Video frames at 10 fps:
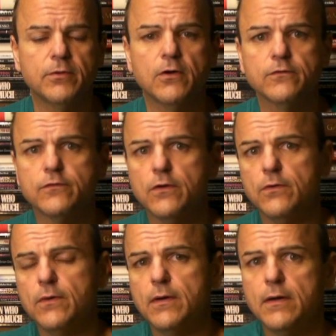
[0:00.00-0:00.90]
but
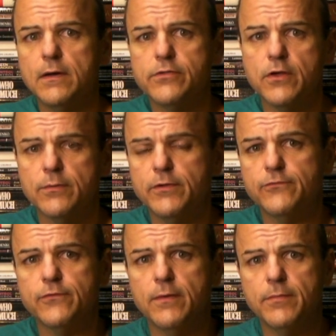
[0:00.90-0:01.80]
also a gentleman
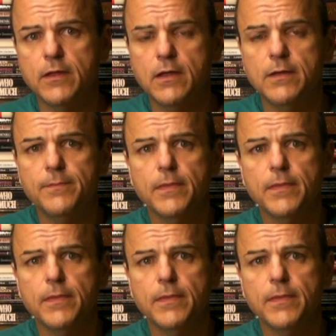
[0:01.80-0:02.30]
from the